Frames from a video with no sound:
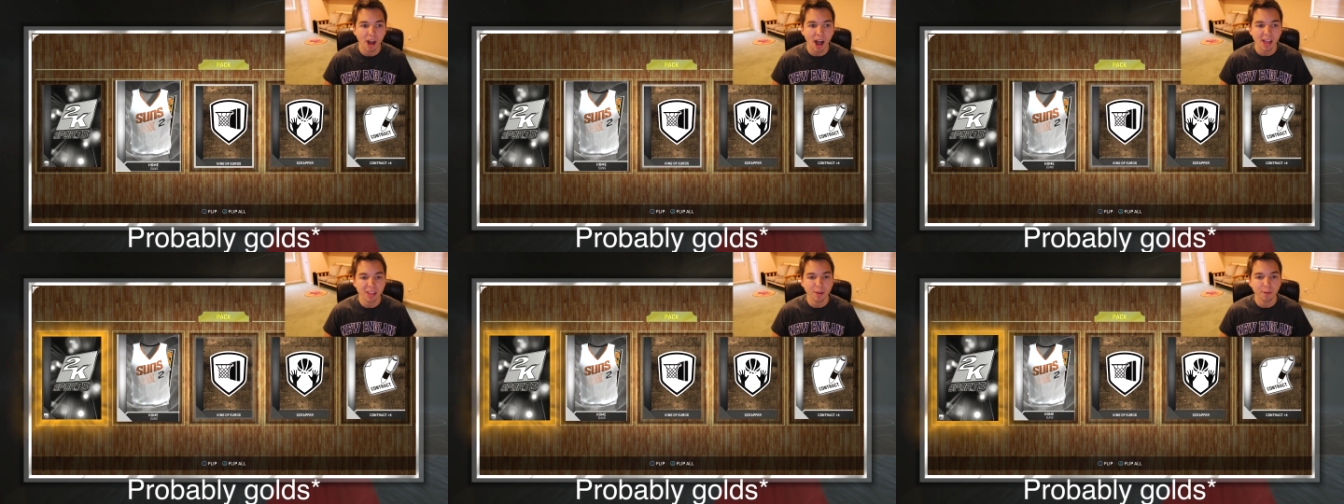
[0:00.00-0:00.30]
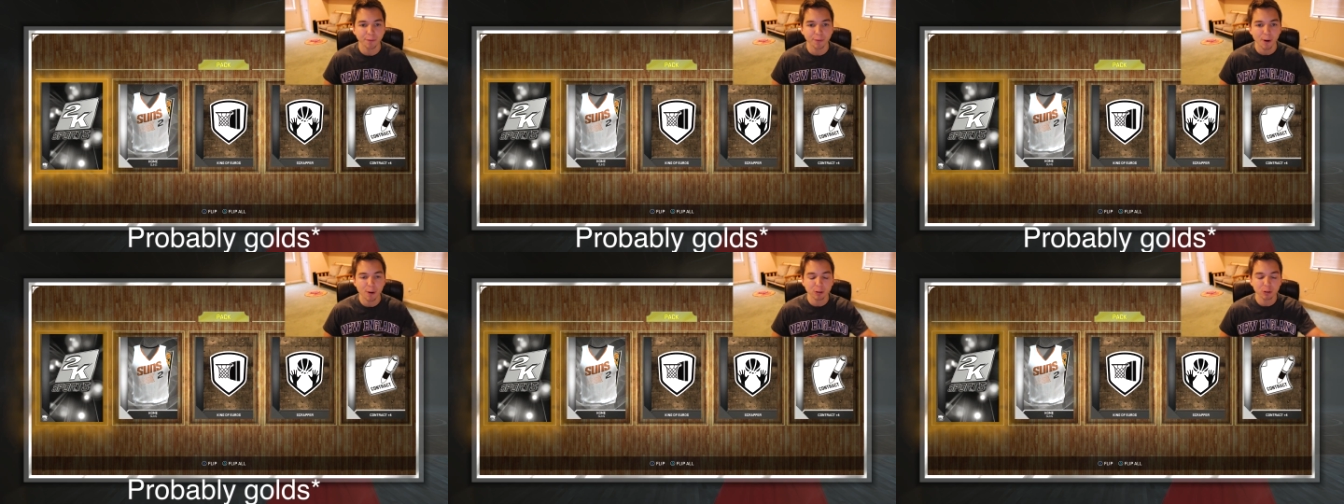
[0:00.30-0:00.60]
on
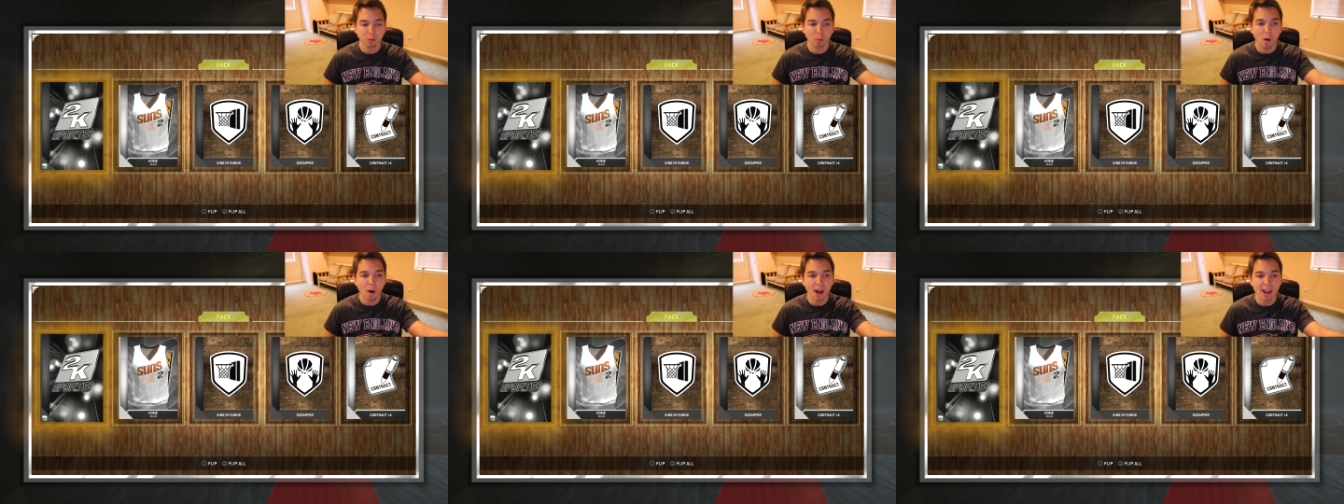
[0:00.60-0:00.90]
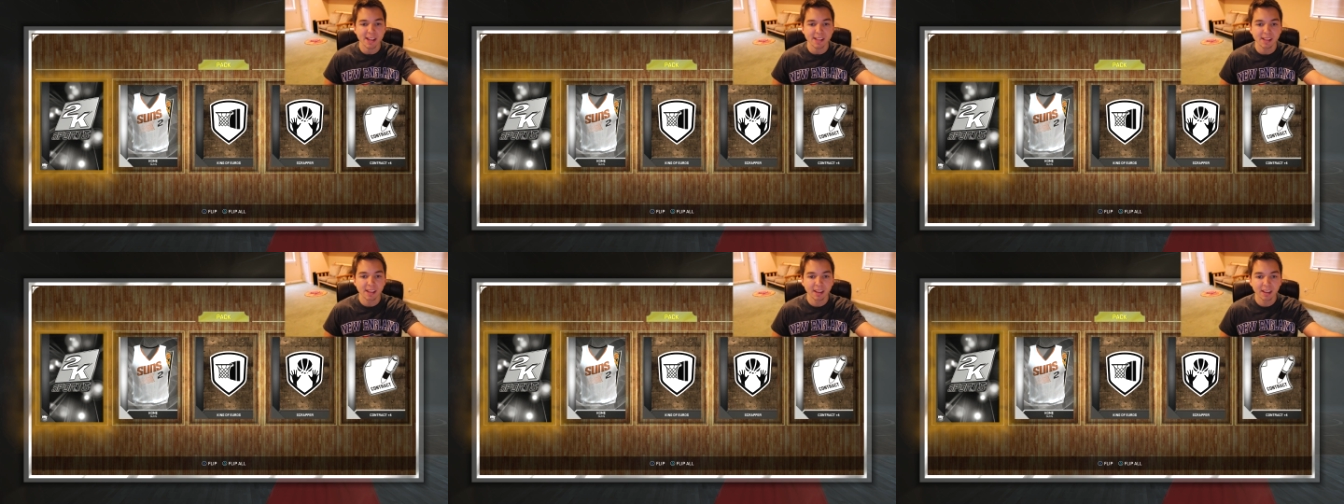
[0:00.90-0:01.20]
the first
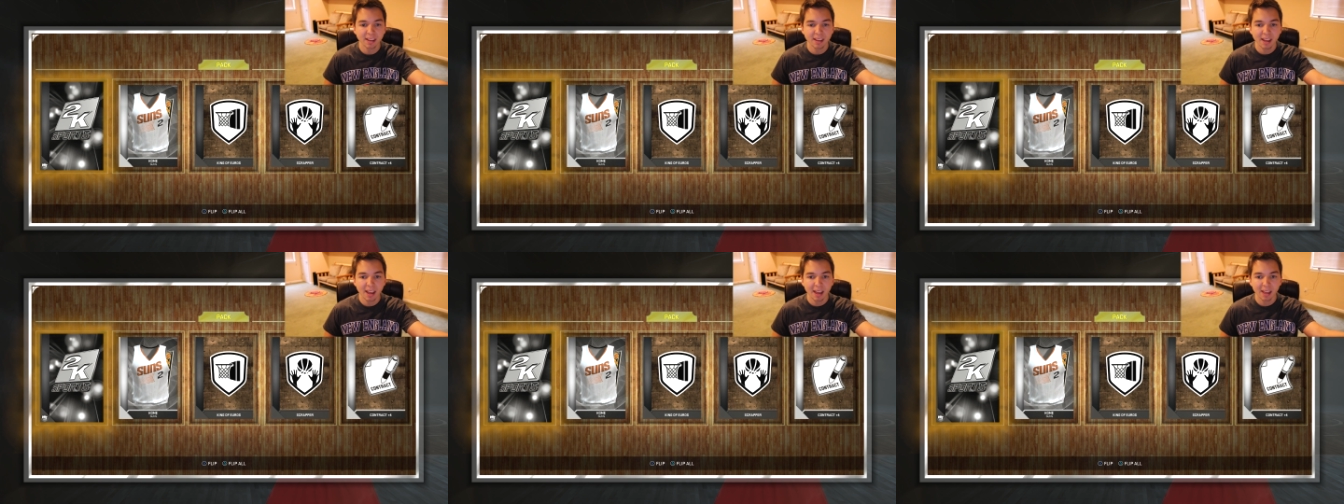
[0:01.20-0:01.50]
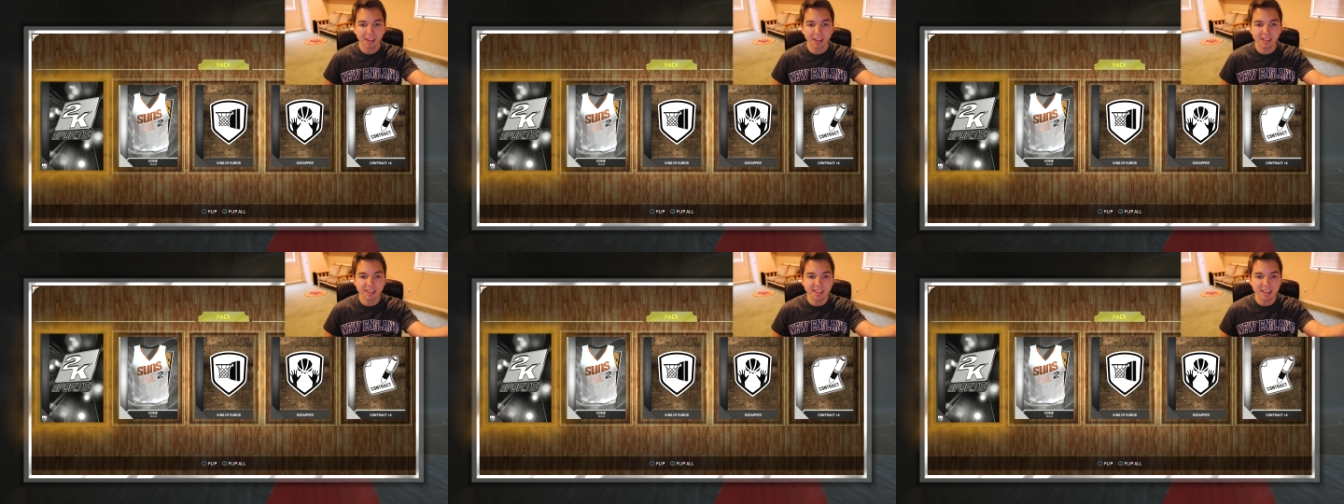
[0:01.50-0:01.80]
one.
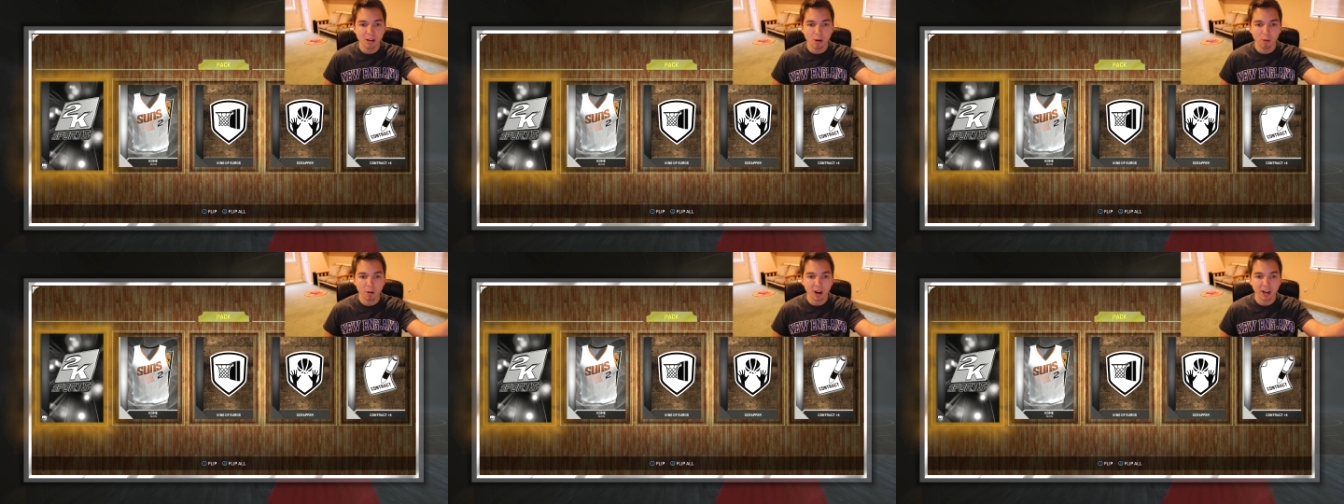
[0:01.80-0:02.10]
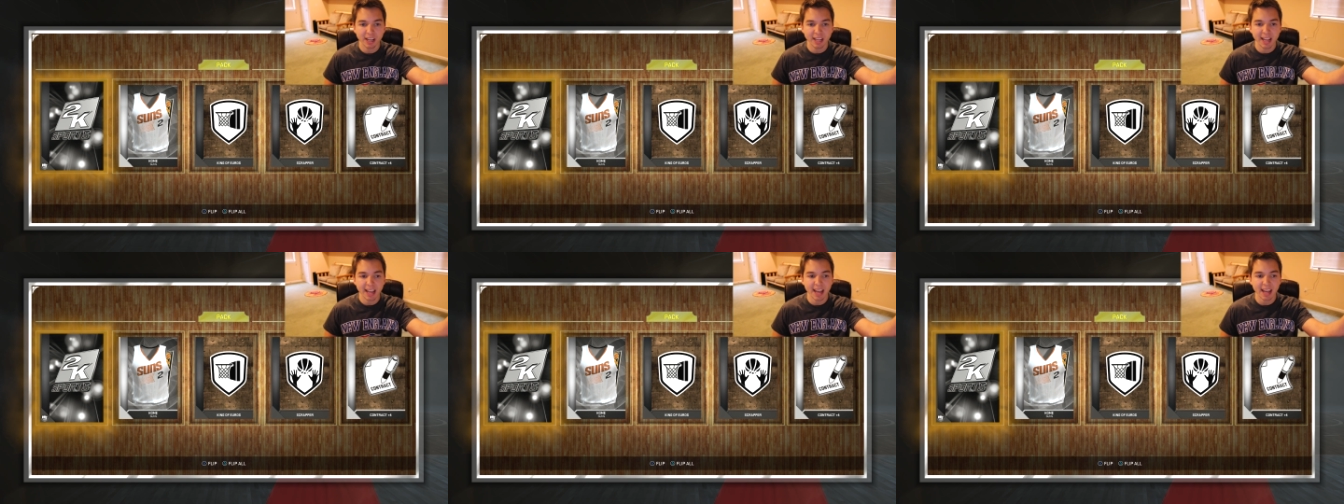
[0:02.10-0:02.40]
Let's see what we're
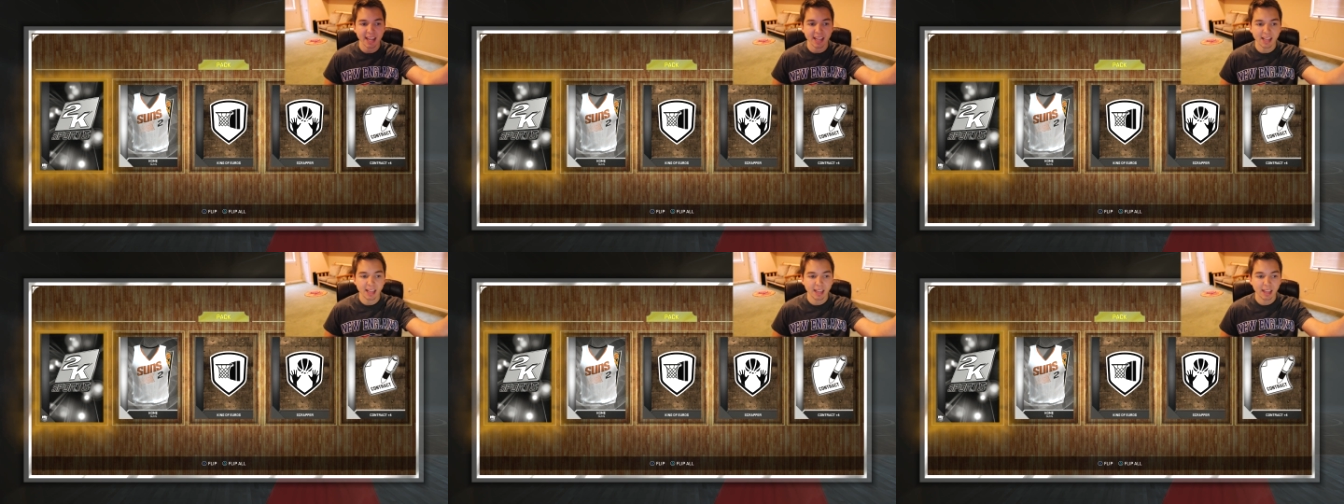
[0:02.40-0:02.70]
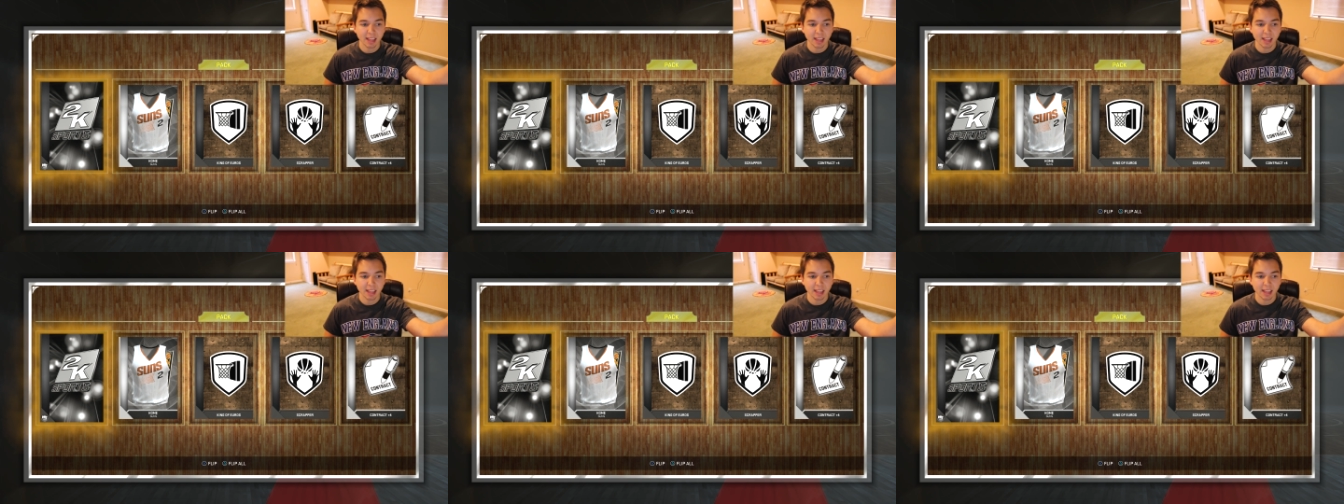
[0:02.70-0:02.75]
gonna get.